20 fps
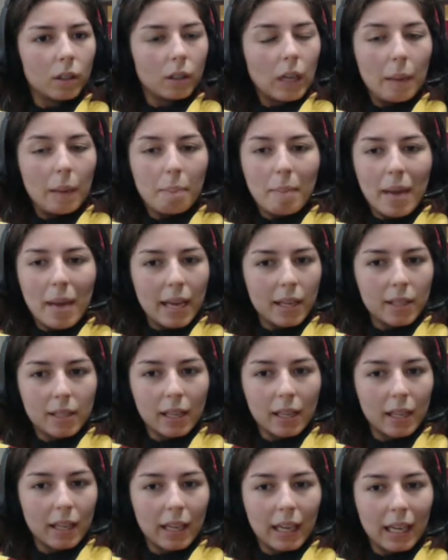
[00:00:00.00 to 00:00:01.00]

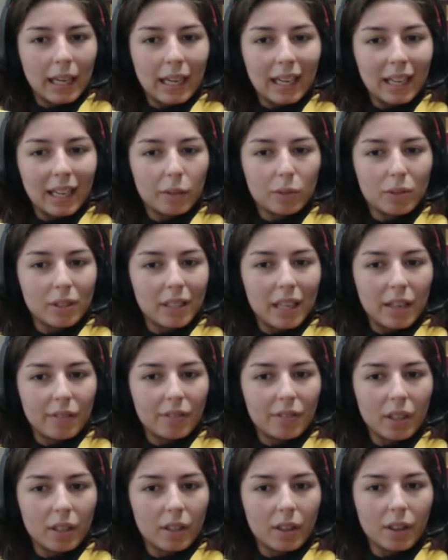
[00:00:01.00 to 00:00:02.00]
Amazing. I would
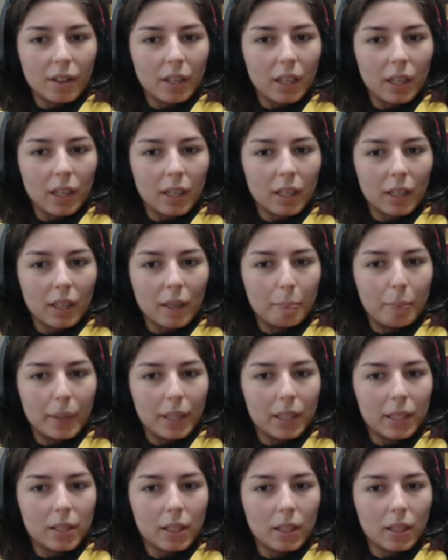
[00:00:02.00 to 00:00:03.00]
never think a
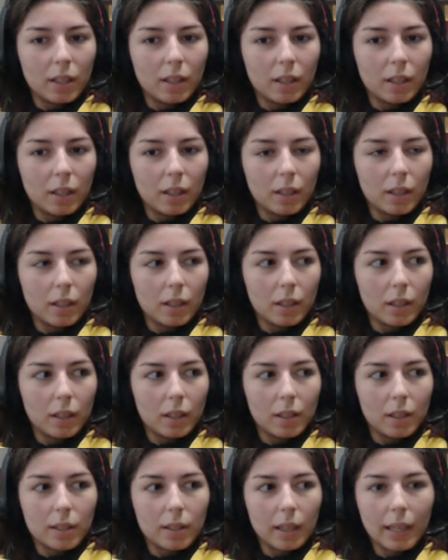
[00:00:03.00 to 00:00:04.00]
pudding
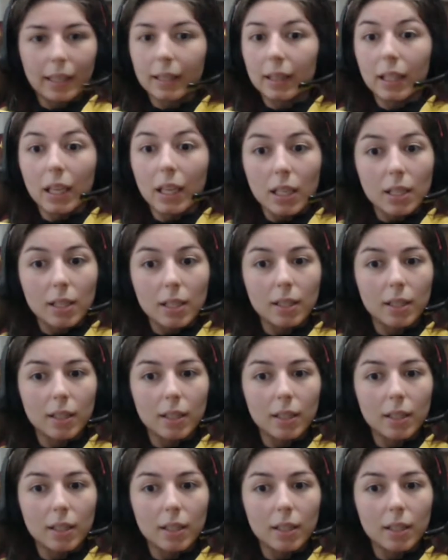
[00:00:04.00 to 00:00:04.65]
it's like this.